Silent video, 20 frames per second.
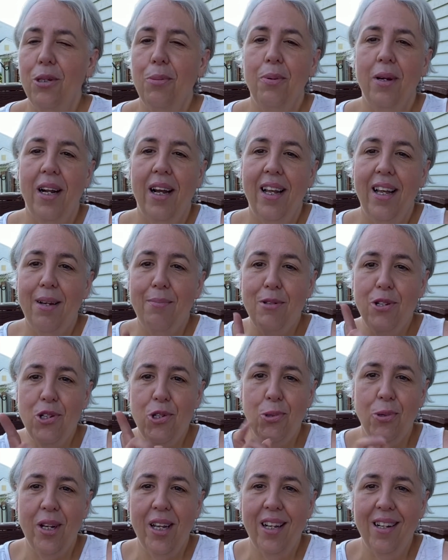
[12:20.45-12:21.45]
but I am
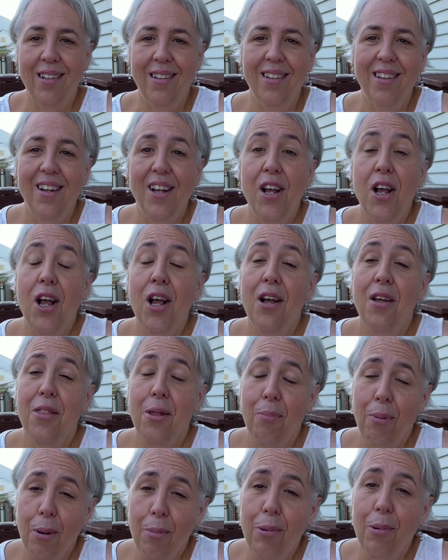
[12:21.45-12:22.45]
enjoying the
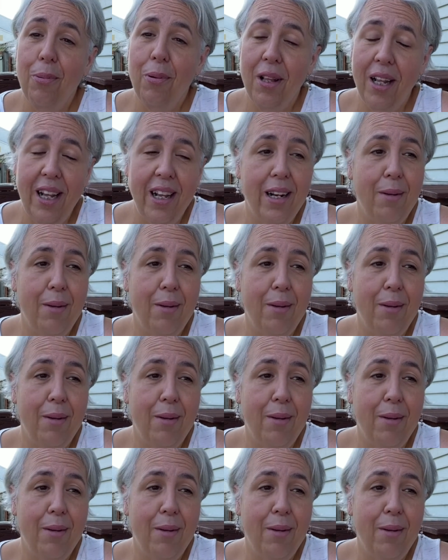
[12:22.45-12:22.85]
purple plan.